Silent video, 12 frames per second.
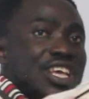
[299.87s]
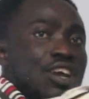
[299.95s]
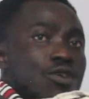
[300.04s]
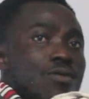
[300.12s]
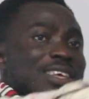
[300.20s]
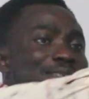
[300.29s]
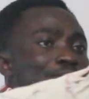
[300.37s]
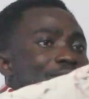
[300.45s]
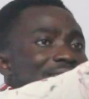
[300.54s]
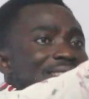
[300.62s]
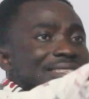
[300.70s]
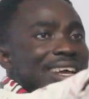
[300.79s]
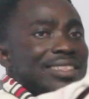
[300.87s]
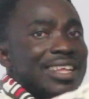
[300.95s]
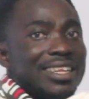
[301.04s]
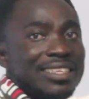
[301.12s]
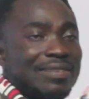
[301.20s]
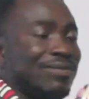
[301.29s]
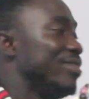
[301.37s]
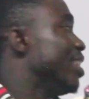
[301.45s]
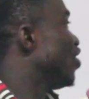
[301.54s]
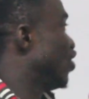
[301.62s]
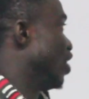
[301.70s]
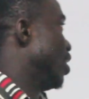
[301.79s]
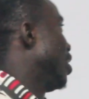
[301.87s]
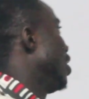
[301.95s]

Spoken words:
the corresponding standard deviation,